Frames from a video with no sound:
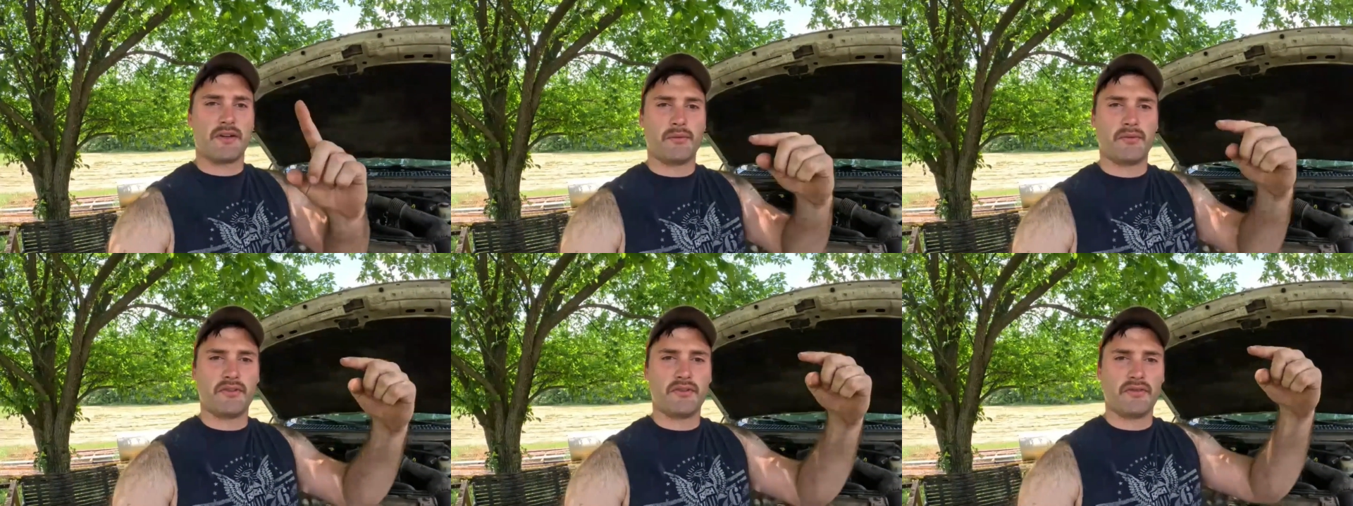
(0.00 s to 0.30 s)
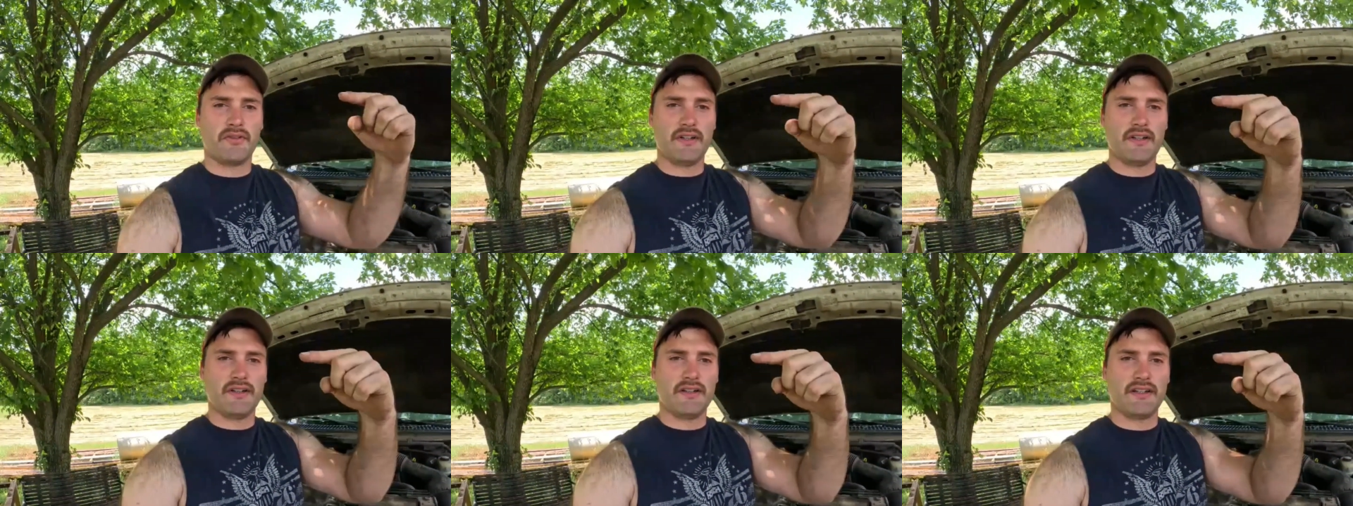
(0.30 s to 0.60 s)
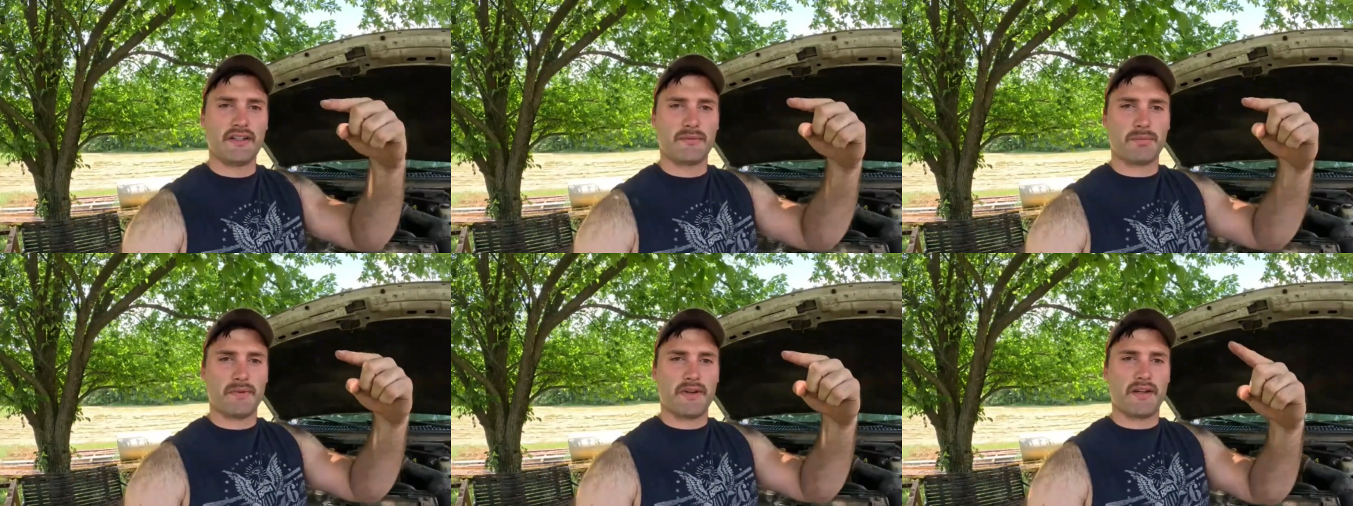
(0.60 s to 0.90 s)
It wouldn't read
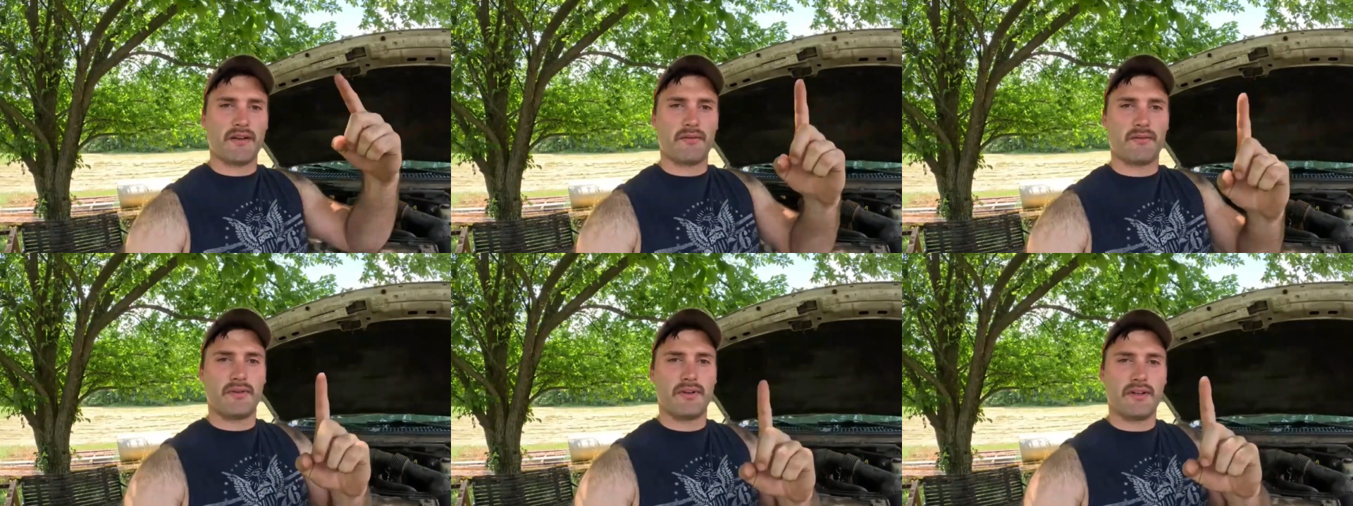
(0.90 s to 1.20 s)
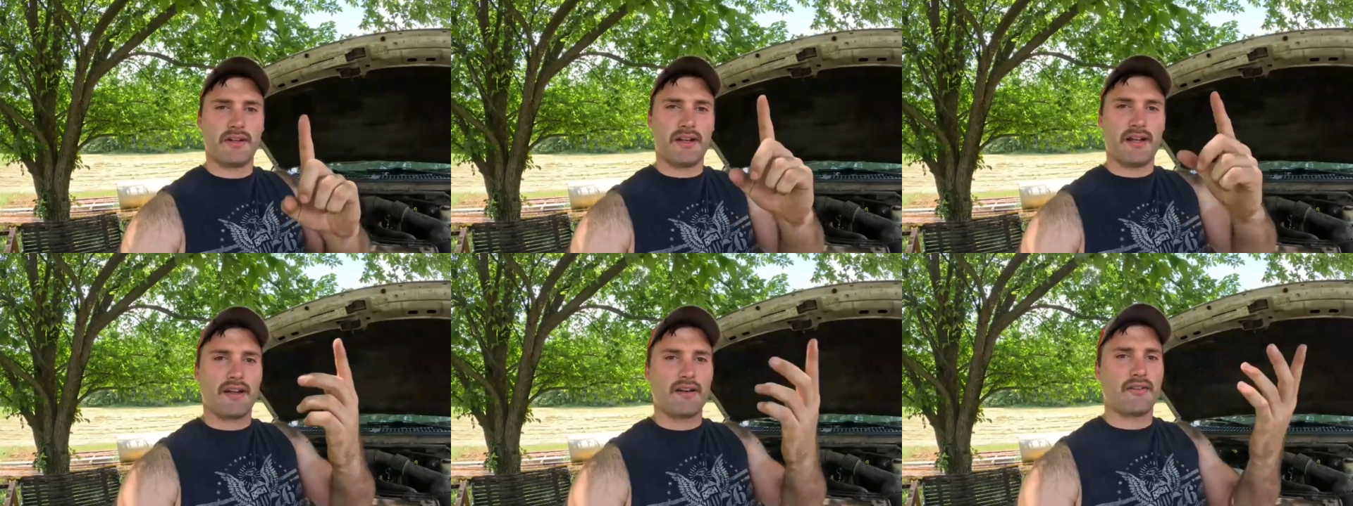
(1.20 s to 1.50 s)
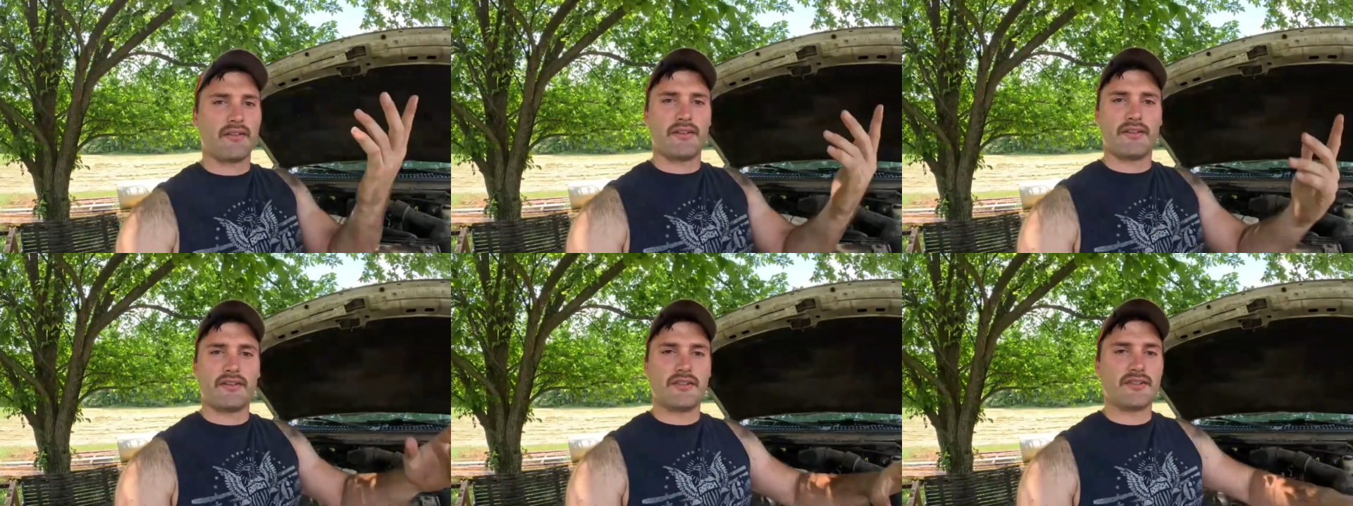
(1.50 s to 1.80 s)
this way. It would read, I
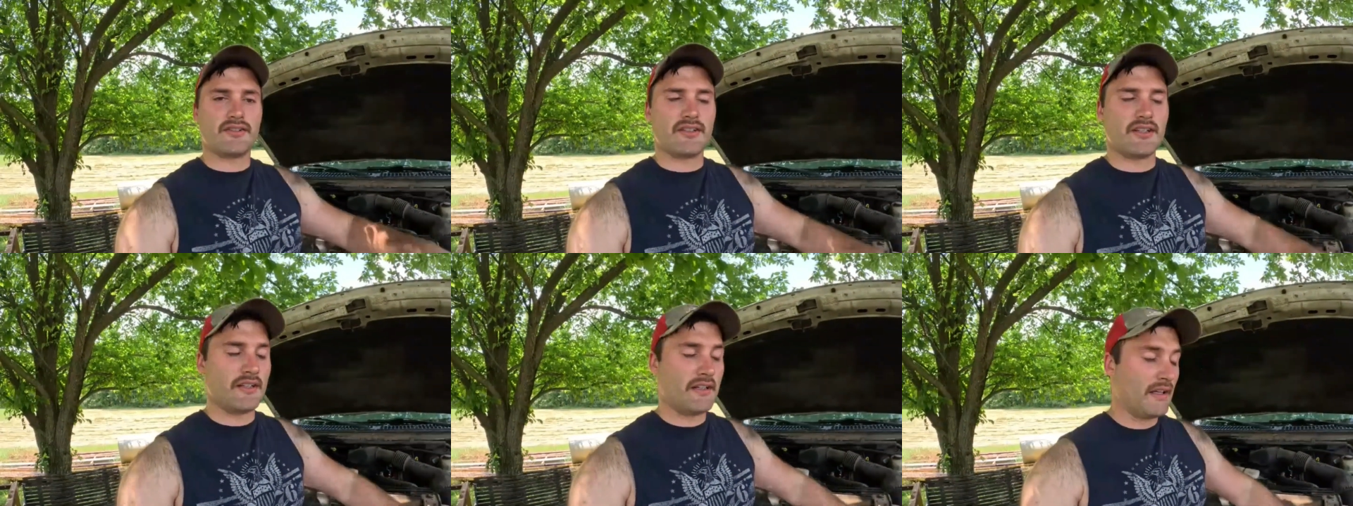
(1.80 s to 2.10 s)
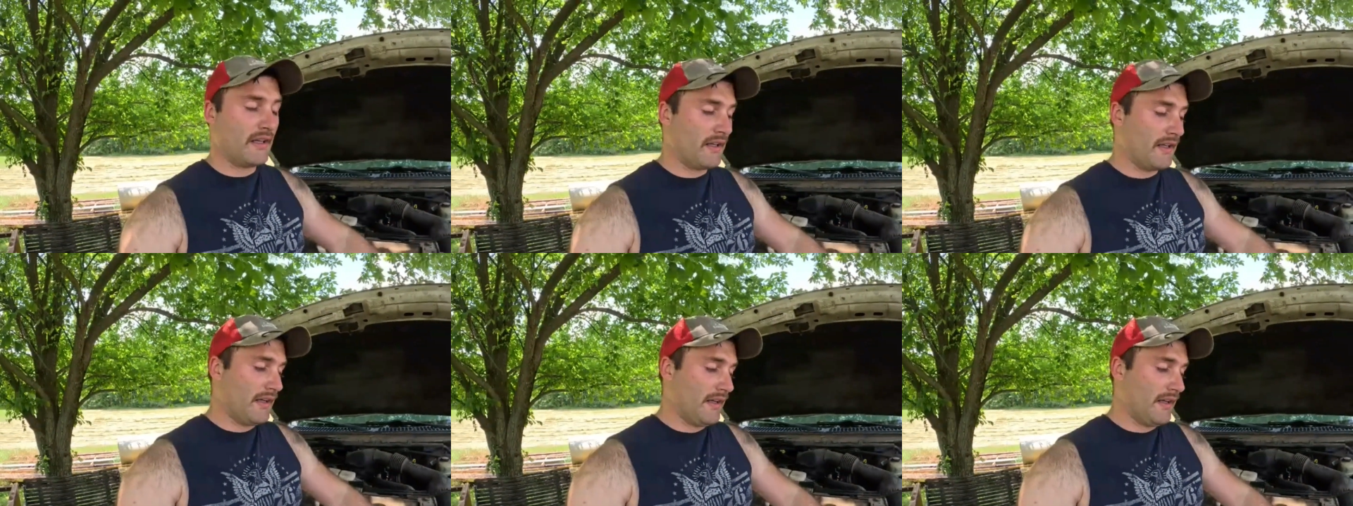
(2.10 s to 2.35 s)
don't understand.